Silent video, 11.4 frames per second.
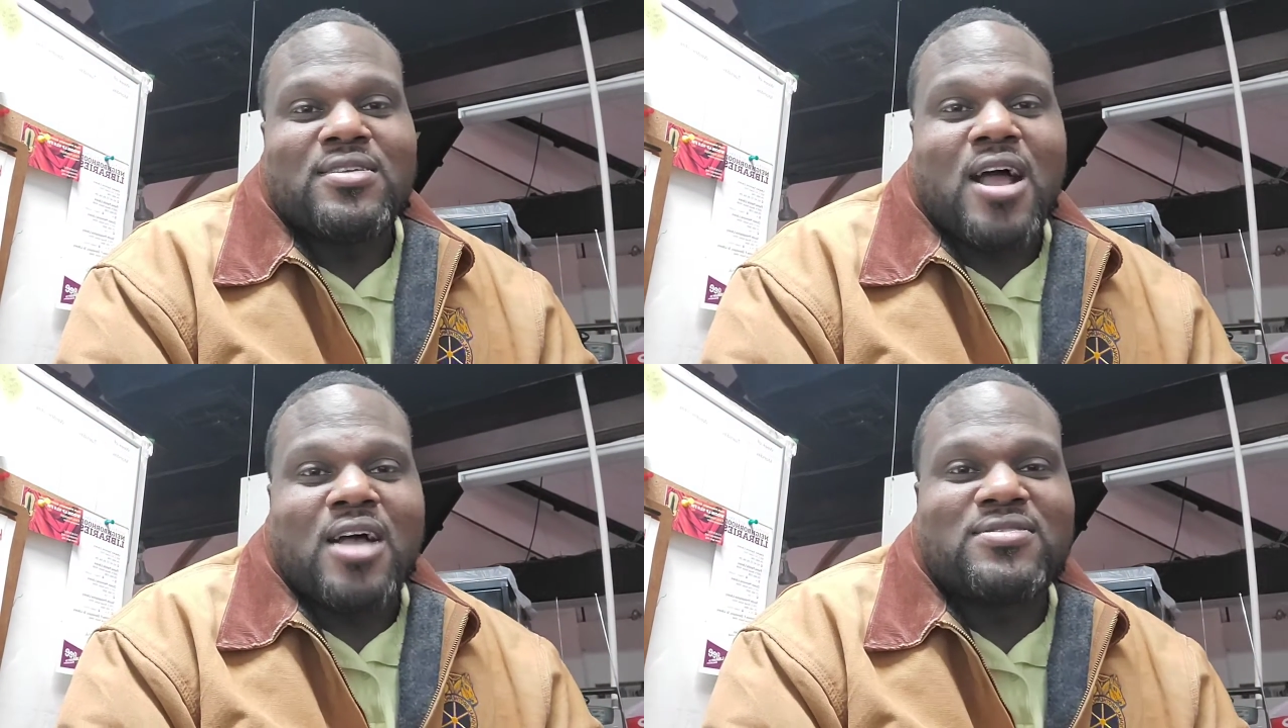
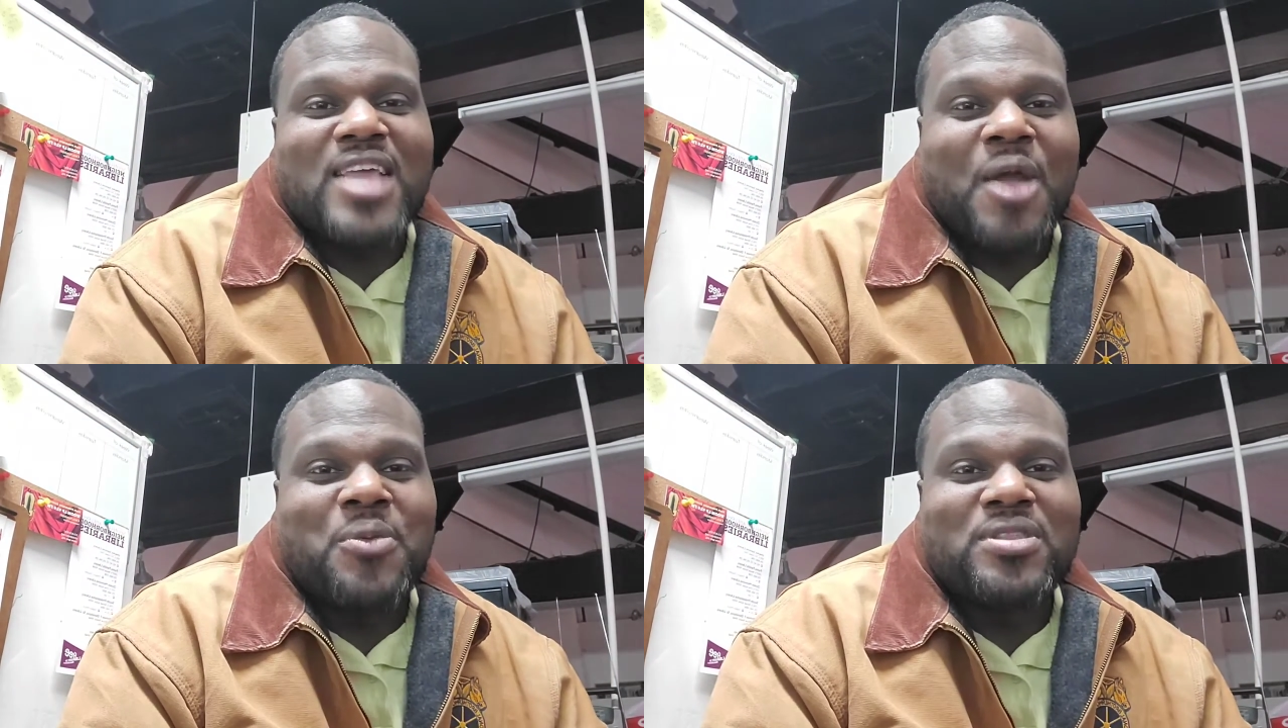I
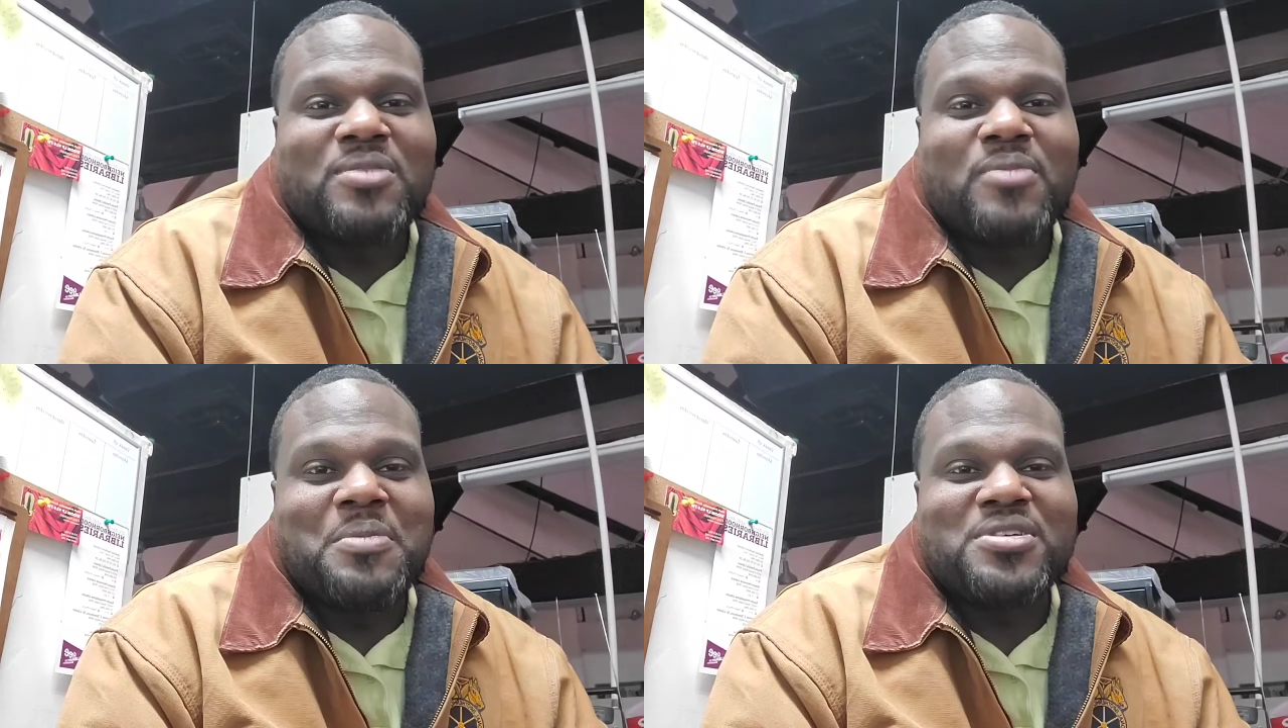stand
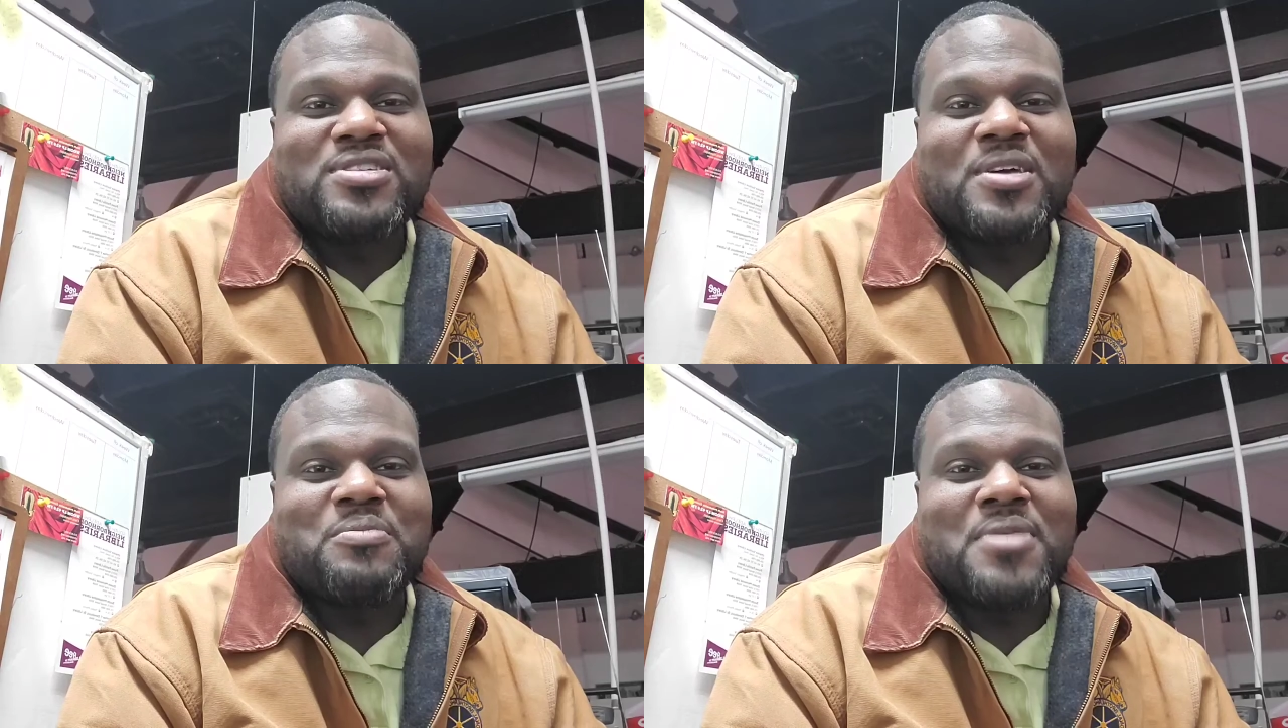with the
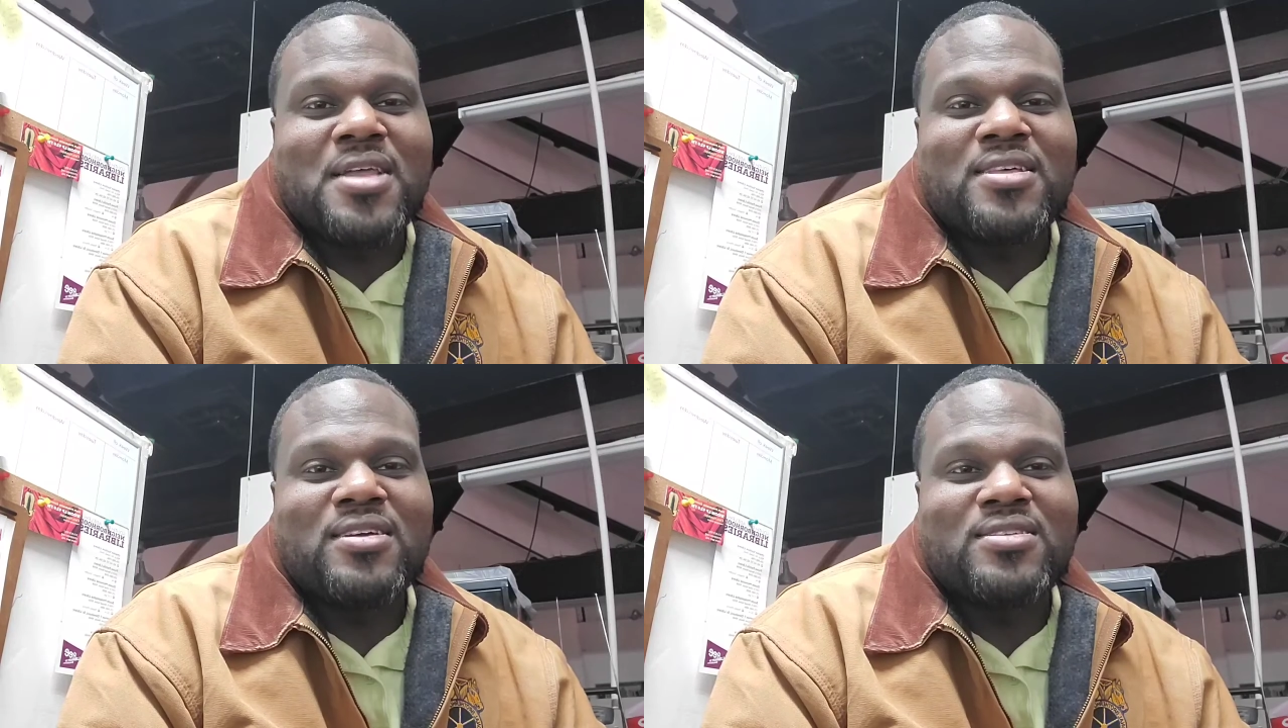membership,
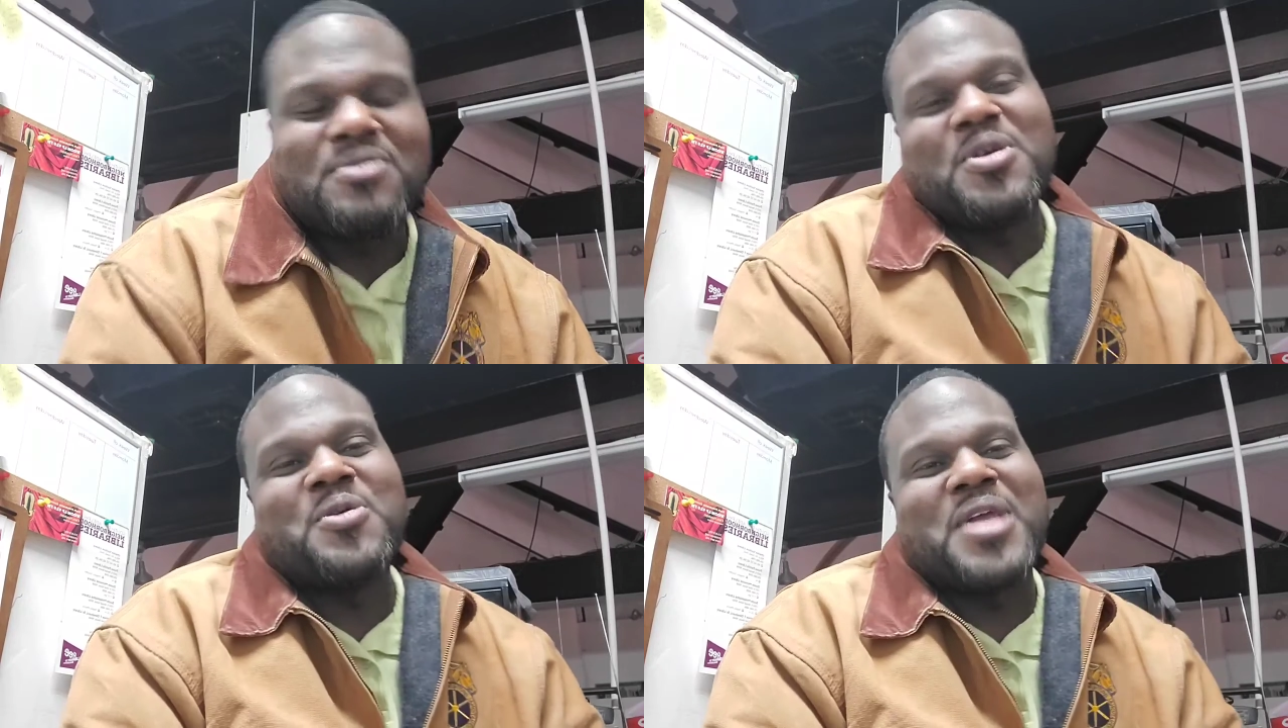brother.
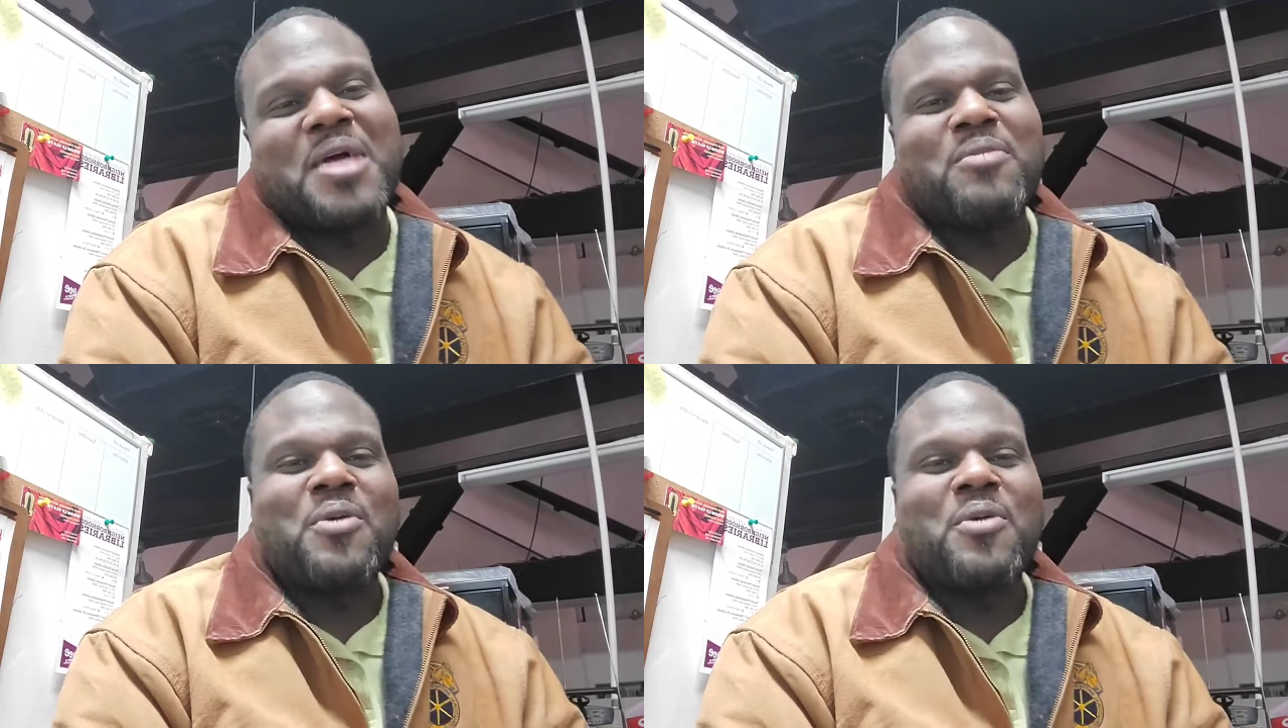You know that,